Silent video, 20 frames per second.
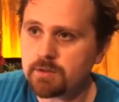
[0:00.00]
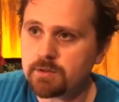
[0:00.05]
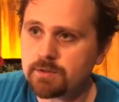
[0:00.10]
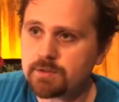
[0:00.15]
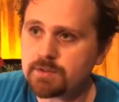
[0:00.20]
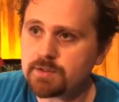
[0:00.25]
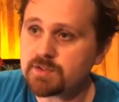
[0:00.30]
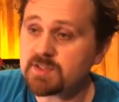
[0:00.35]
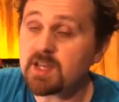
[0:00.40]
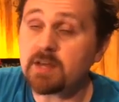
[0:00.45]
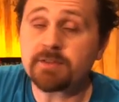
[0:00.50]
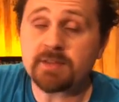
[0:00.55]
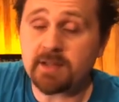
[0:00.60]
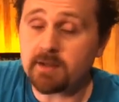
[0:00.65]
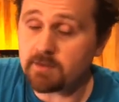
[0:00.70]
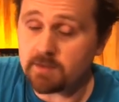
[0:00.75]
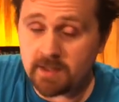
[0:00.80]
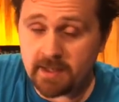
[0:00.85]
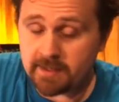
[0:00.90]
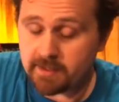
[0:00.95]
South
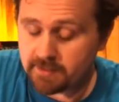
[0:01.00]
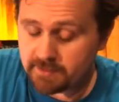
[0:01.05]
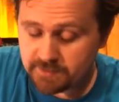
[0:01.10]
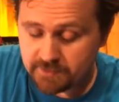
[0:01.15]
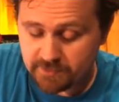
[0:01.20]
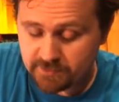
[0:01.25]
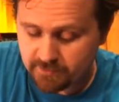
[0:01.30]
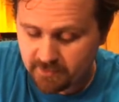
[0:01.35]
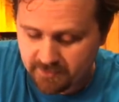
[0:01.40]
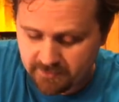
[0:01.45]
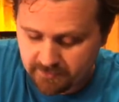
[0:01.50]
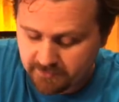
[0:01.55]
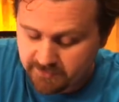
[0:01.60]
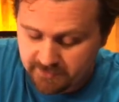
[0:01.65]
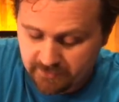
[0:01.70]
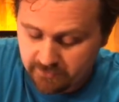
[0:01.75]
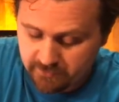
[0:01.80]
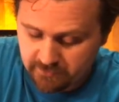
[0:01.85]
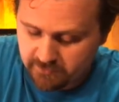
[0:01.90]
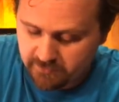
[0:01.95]
Carolina, excuse me,
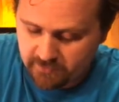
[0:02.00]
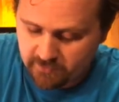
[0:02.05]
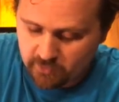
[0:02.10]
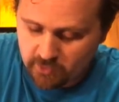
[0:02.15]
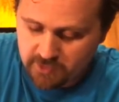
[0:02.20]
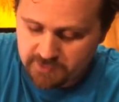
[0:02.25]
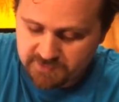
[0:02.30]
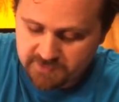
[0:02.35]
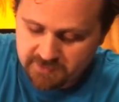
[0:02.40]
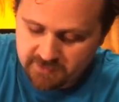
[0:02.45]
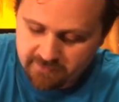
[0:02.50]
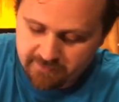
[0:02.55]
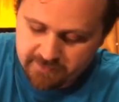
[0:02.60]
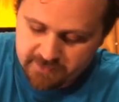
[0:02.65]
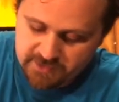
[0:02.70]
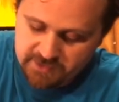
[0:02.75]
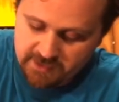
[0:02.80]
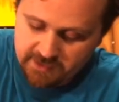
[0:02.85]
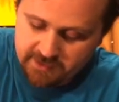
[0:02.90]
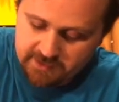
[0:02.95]
I lost it there for a
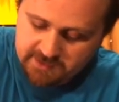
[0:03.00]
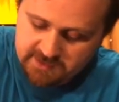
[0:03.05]
second.